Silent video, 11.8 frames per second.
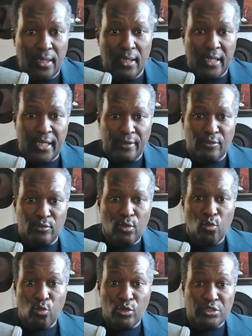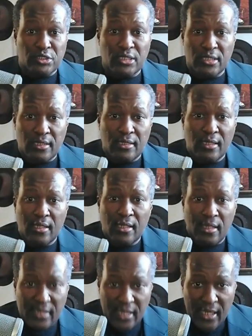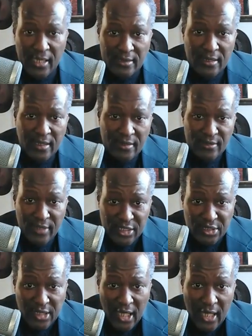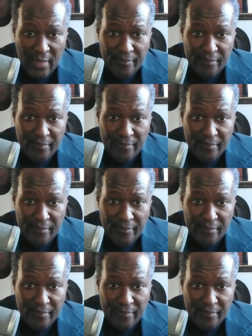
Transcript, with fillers: And we'll see you again next time.